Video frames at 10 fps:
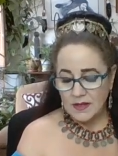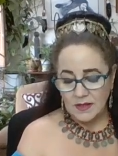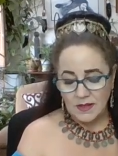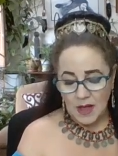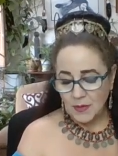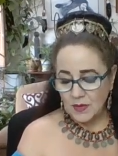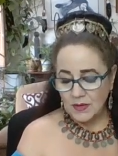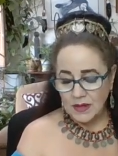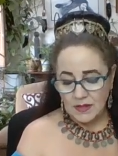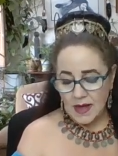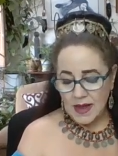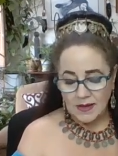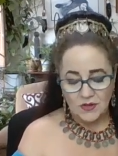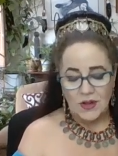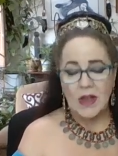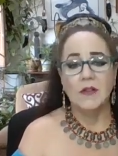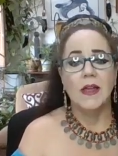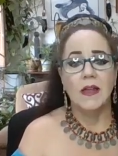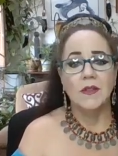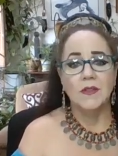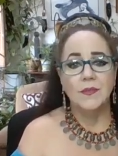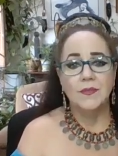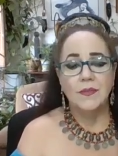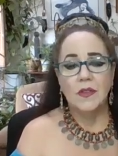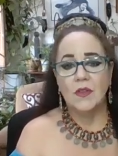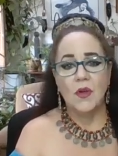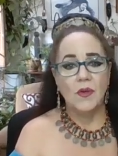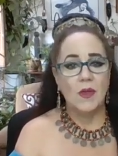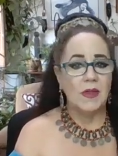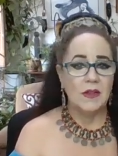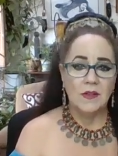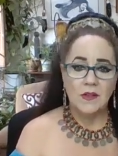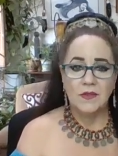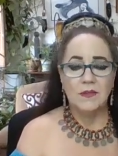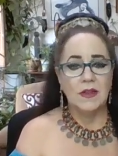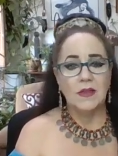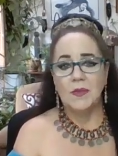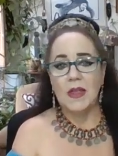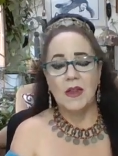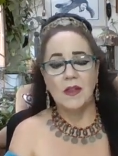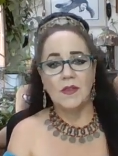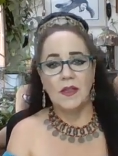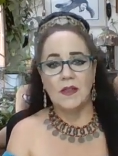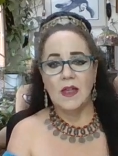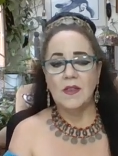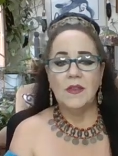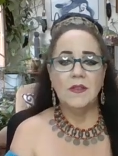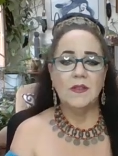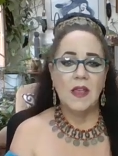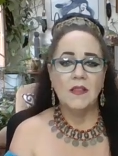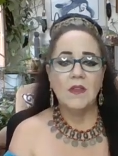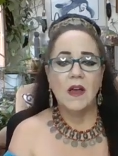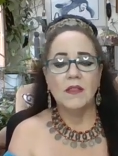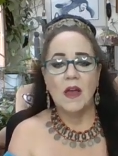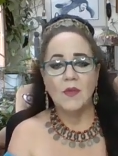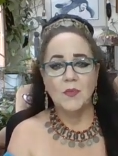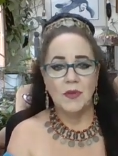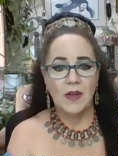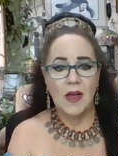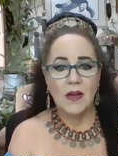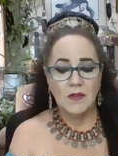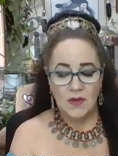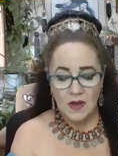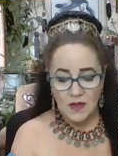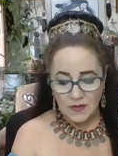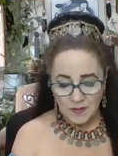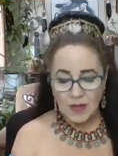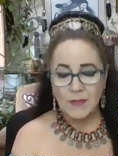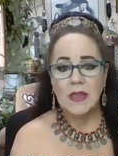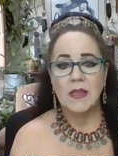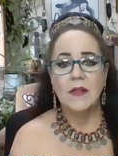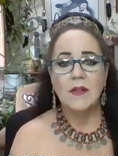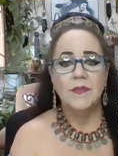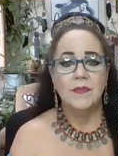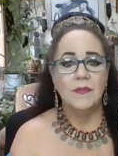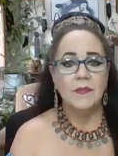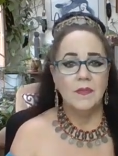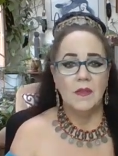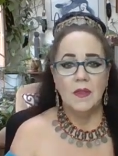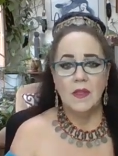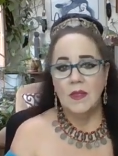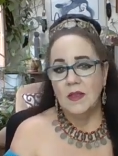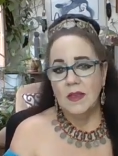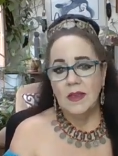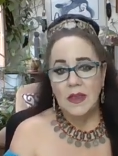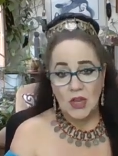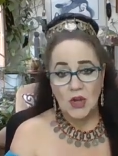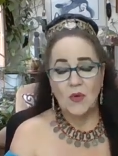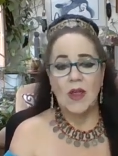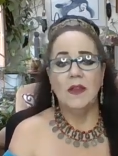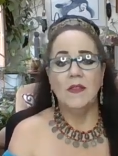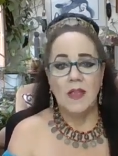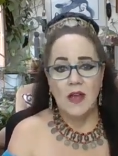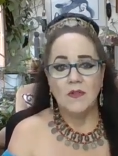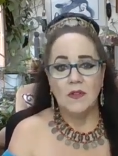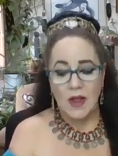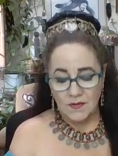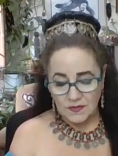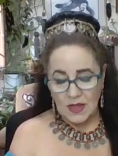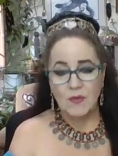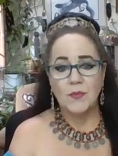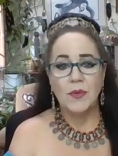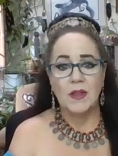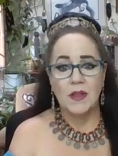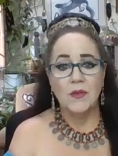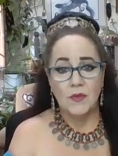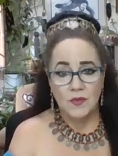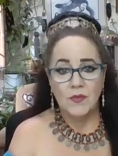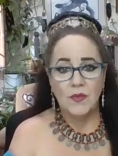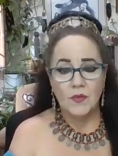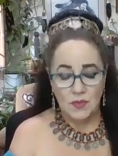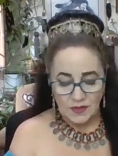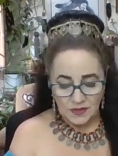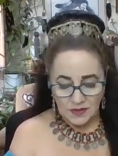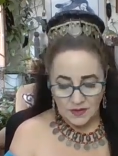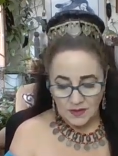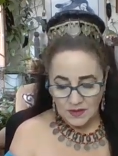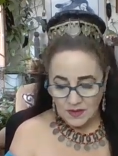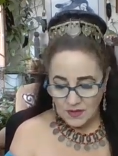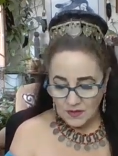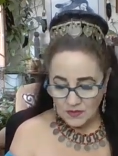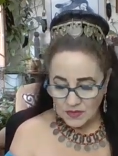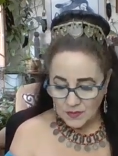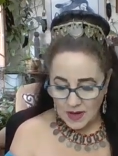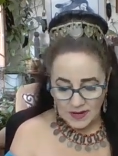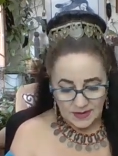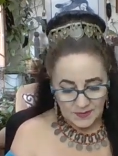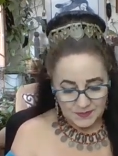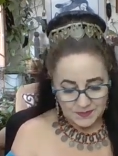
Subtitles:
leopard, lion, and jackal heads. So, I mean, it could be anything. Anything that they thought that would protect the mummy here and in the afterlife, they would put in with the body.